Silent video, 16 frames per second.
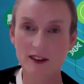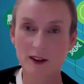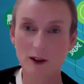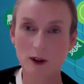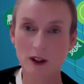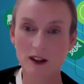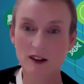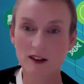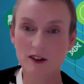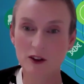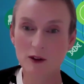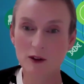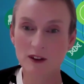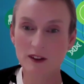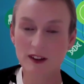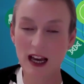so that
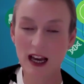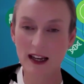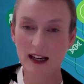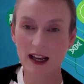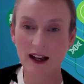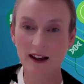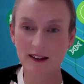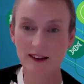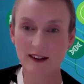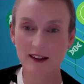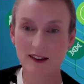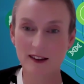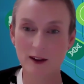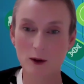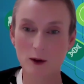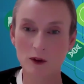students can
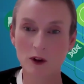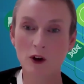access those